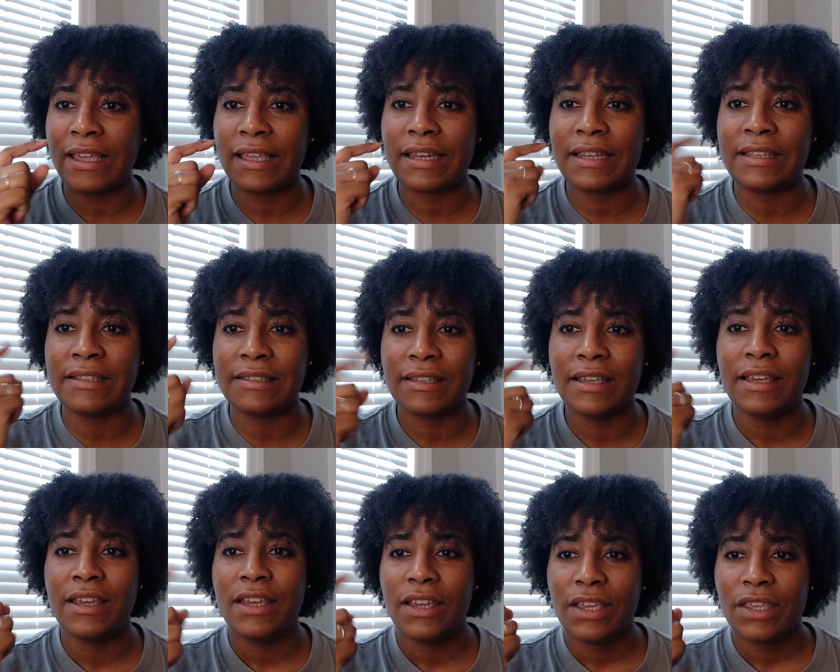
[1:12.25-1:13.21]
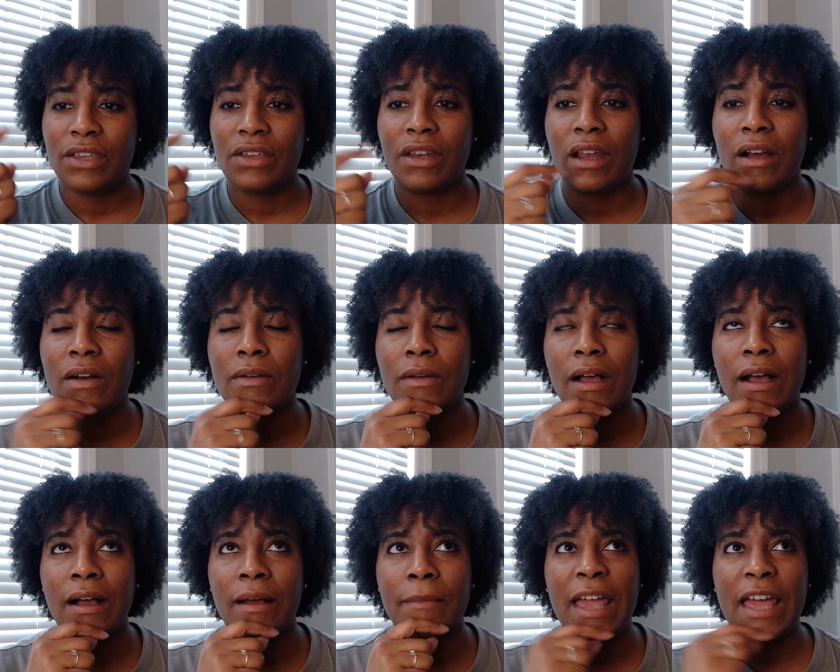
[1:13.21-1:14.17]
It is,
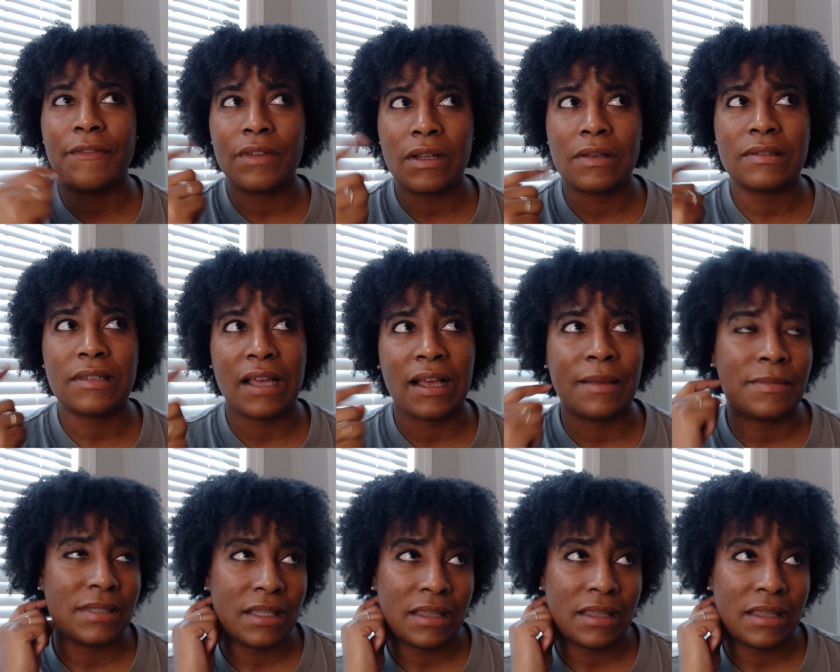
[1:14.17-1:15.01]
having those times to